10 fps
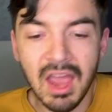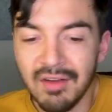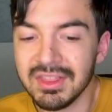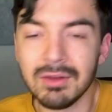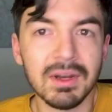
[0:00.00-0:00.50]

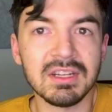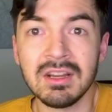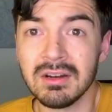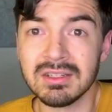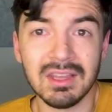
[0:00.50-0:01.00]
Everything written
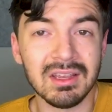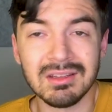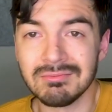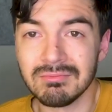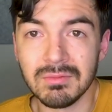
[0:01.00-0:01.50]
here is like
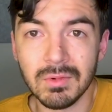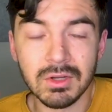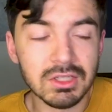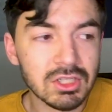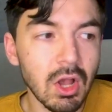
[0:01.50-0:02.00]

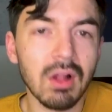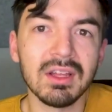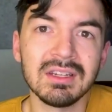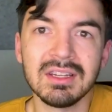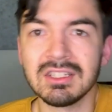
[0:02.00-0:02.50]

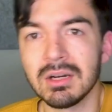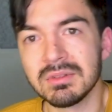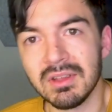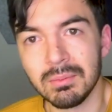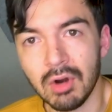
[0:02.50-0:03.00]
solid in
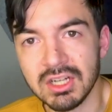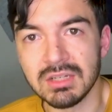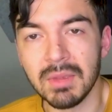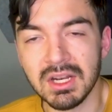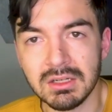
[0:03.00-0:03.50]
terms of like
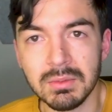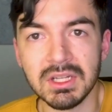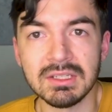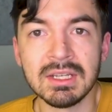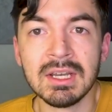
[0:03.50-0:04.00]
project
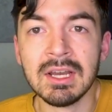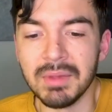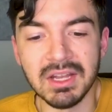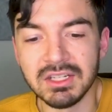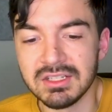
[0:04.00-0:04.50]
management
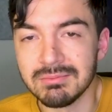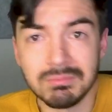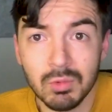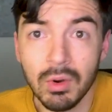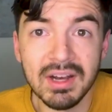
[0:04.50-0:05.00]
and just
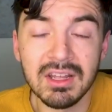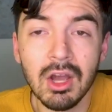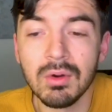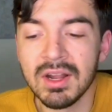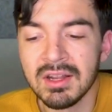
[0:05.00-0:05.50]
writing
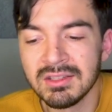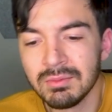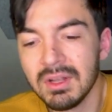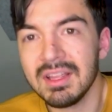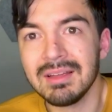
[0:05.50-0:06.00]
code. And it's
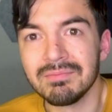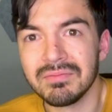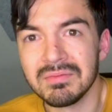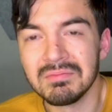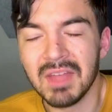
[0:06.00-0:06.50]
really,
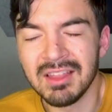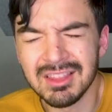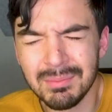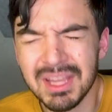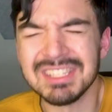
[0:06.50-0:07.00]
I think
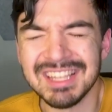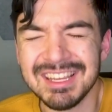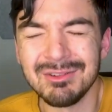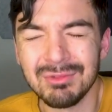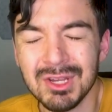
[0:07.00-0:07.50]
the biggest thing
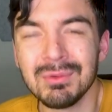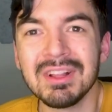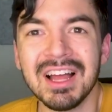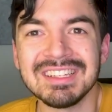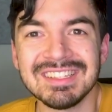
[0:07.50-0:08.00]
you
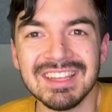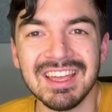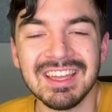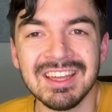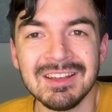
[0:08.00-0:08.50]
realize is
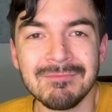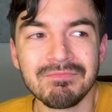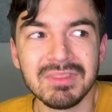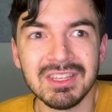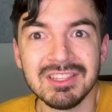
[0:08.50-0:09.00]
like
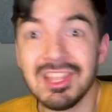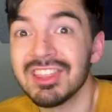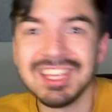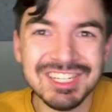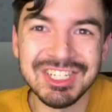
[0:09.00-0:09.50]

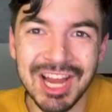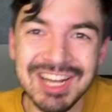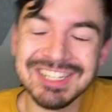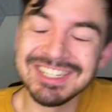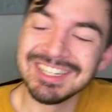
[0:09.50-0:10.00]
nothing has
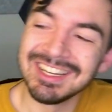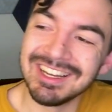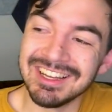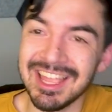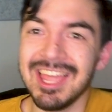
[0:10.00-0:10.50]
changed
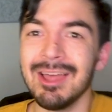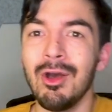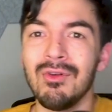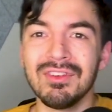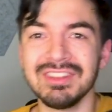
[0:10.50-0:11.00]

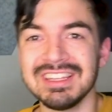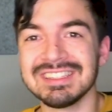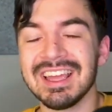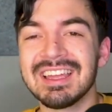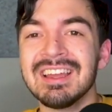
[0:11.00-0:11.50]
over these
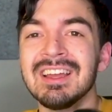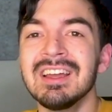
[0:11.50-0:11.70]
like,